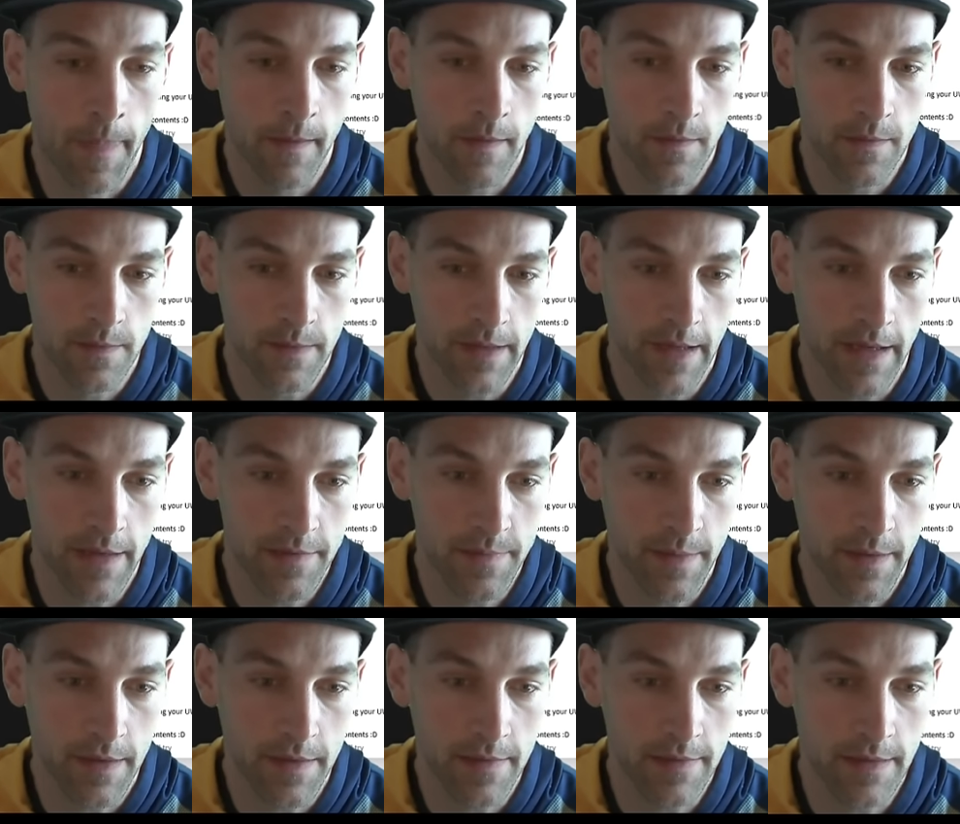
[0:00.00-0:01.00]
We can Ash
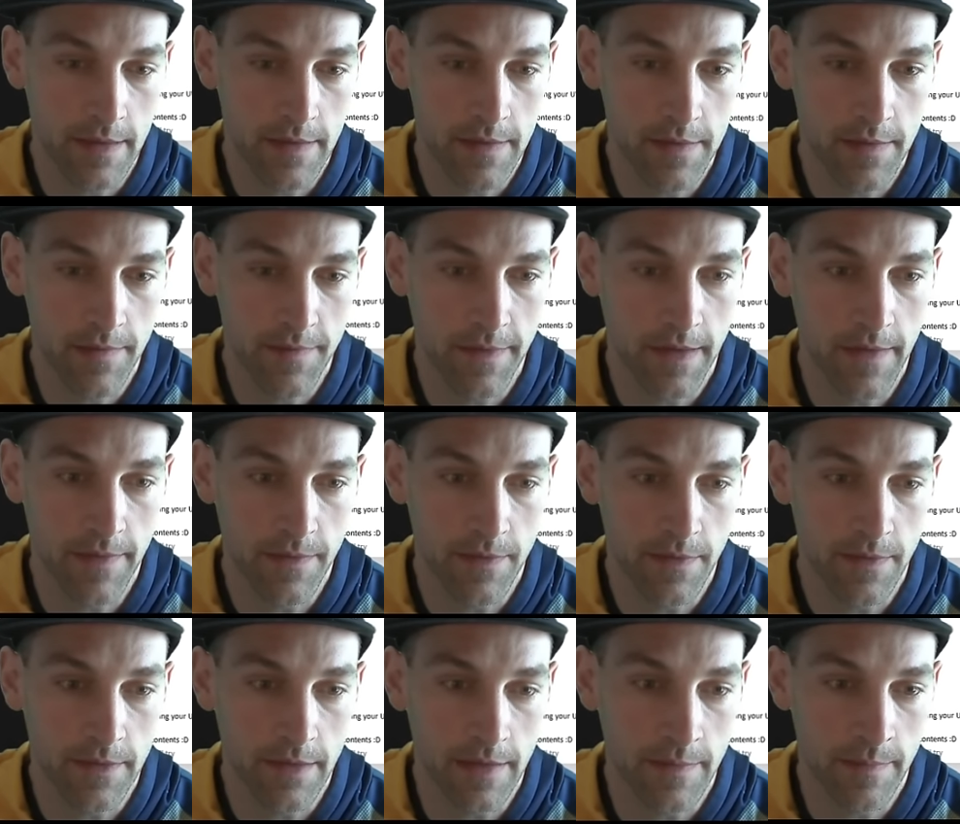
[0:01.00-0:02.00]
Barrens into Faithful,
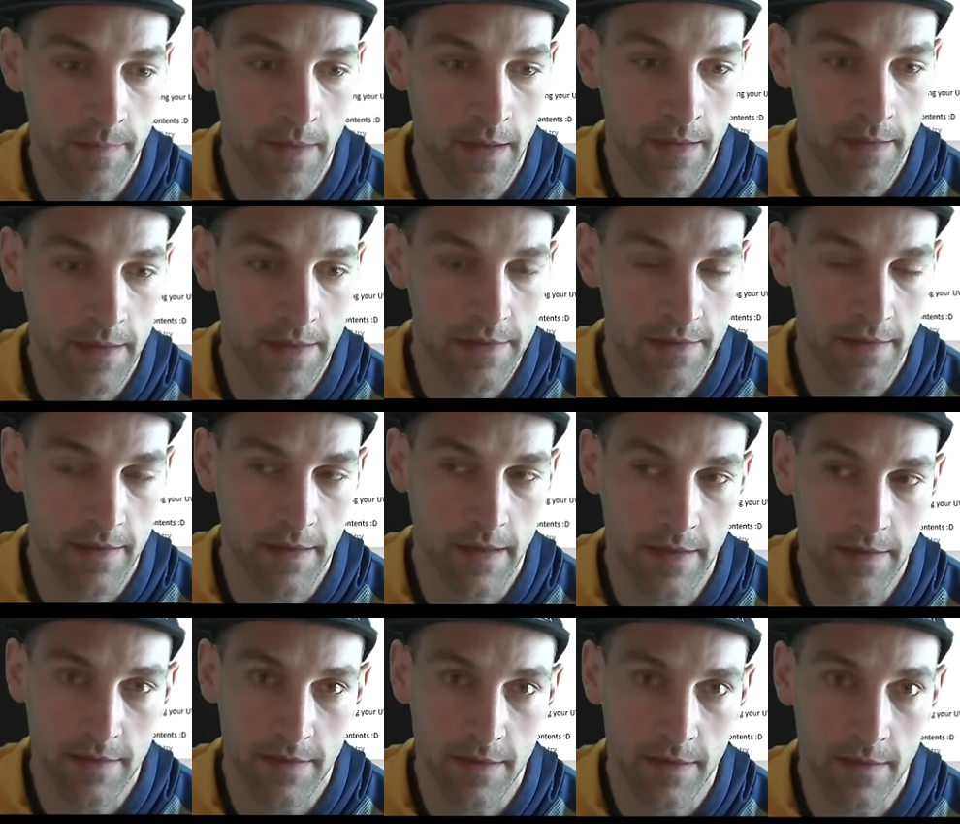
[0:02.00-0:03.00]
then Modern Age on the
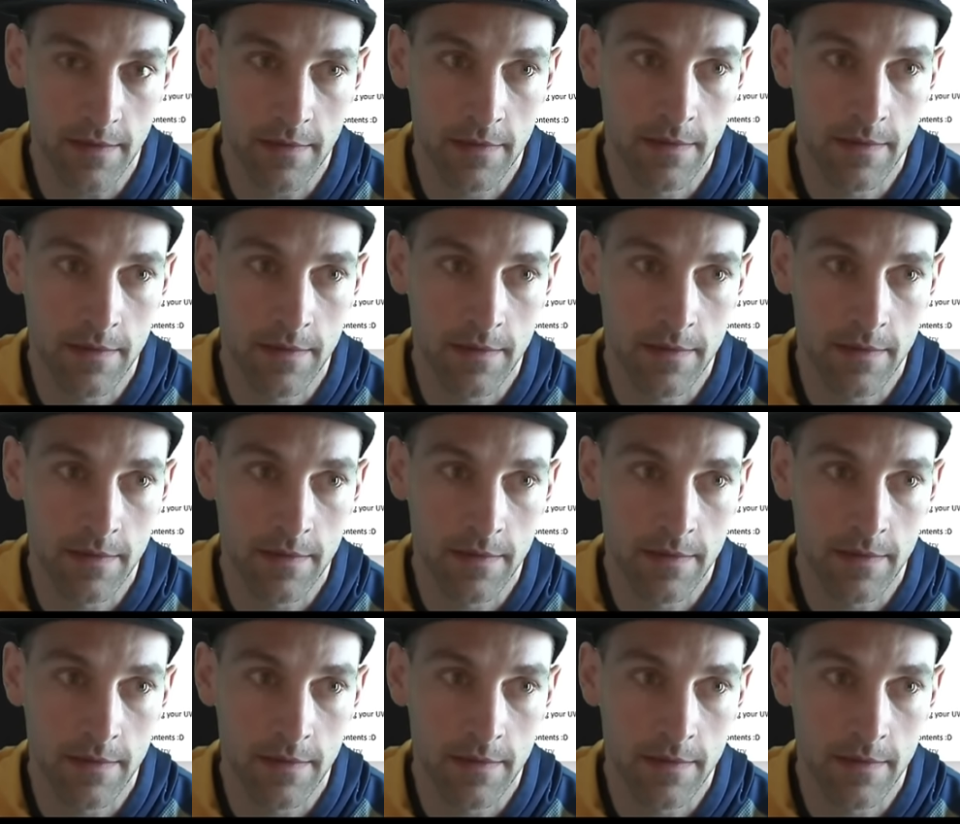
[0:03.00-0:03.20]
next turn.